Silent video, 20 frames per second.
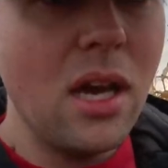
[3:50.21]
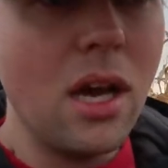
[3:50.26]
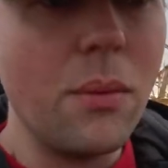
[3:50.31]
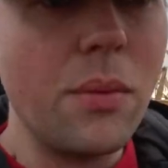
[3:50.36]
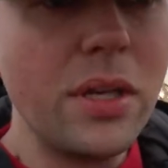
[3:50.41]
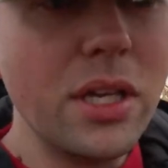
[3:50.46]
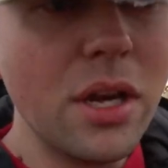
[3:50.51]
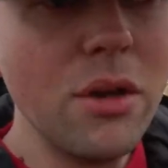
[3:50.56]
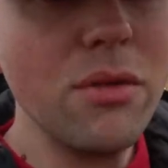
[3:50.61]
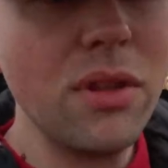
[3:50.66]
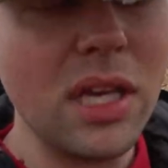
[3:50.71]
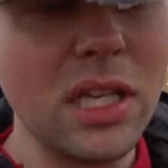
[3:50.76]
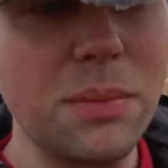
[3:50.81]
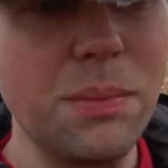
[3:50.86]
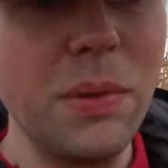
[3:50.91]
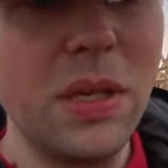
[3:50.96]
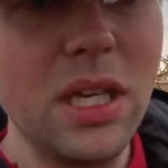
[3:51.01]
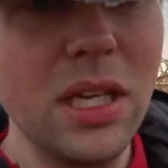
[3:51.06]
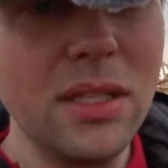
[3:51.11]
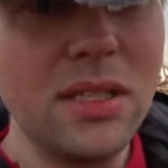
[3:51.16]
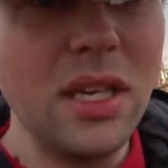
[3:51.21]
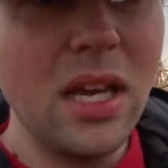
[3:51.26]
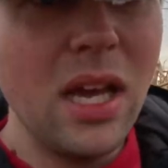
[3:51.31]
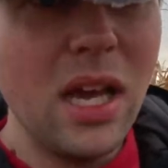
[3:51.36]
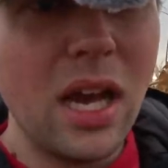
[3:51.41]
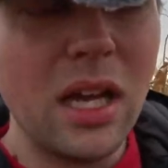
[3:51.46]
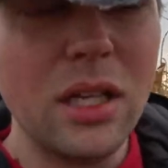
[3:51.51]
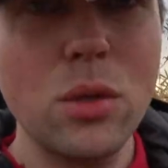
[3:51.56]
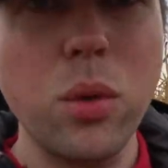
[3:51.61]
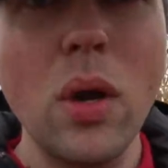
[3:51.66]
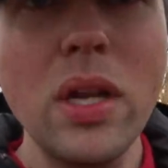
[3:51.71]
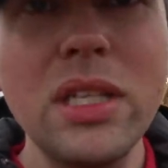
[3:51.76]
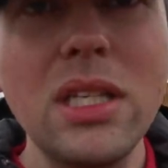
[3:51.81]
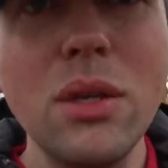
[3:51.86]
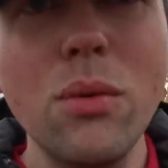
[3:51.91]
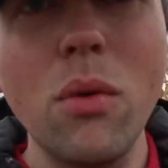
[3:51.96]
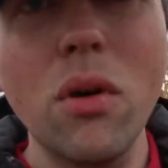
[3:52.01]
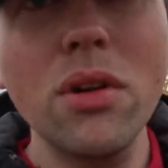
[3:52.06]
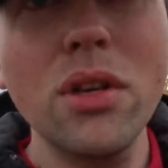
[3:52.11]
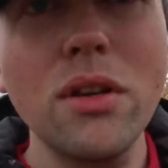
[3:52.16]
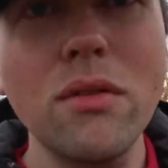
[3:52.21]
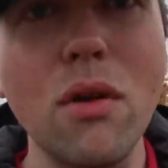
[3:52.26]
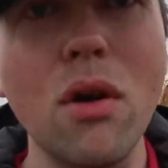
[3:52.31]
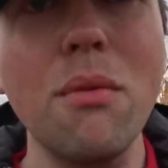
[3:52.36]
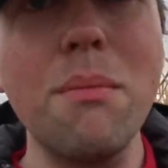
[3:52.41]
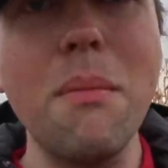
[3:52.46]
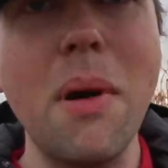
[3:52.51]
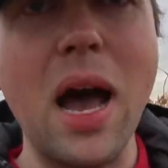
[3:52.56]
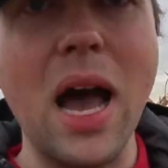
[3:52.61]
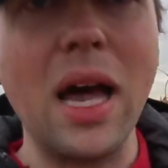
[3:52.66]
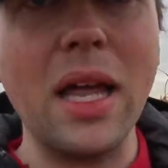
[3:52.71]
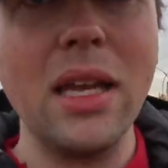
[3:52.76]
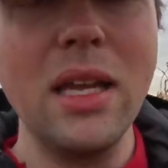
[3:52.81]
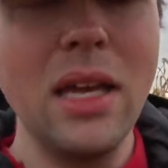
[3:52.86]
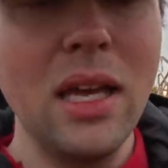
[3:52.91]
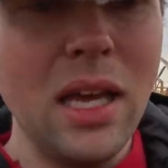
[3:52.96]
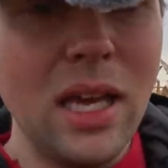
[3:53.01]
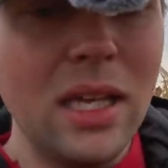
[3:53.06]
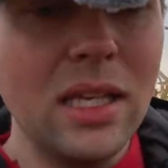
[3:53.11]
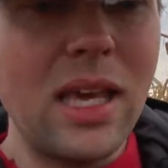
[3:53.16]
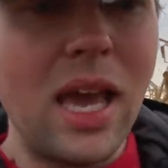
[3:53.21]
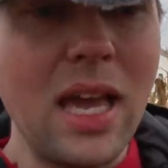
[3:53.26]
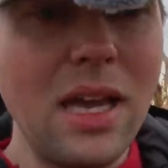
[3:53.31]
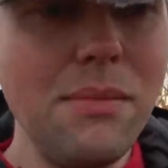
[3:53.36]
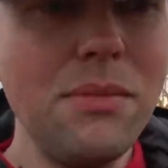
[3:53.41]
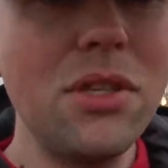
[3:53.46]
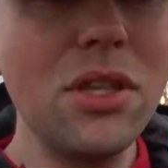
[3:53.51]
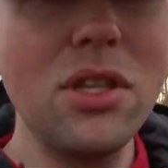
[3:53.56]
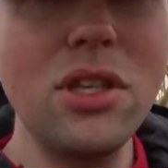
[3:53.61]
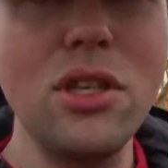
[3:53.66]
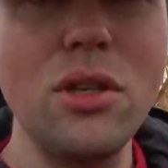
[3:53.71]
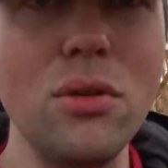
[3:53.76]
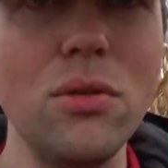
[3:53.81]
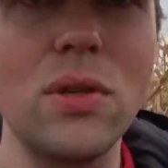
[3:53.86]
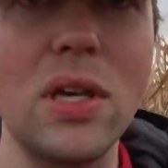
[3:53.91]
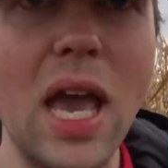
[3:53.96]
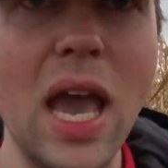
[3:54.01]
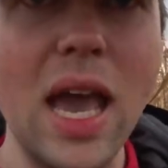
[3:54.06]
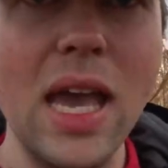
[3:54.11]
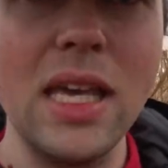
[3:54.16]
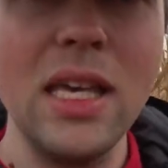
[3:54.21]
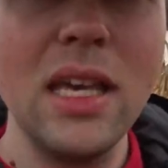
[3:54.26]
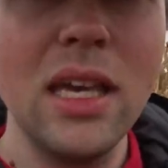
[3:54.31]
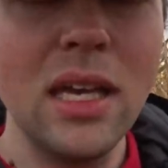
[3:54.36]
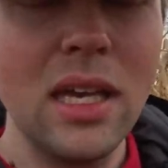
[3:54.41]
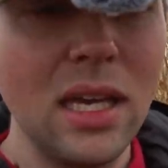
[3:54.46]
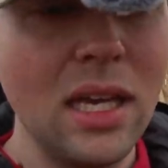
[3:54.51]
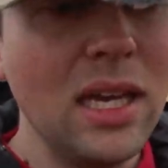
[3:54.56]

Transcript: And we know this because a 21-year-old man came to the UK,